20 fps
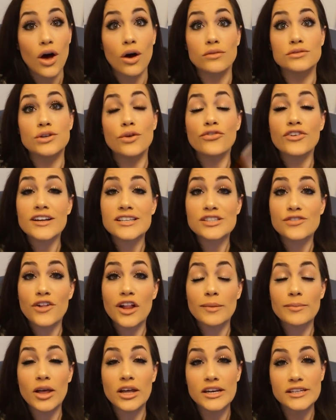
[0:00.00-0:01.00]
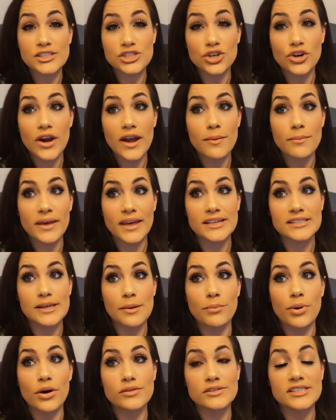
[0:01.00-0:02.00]
Oh, don't forget to follow me on Instagram because
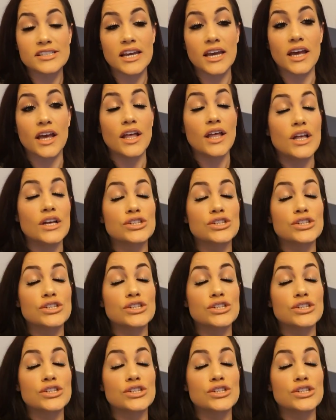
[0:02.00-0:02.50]
I'm posting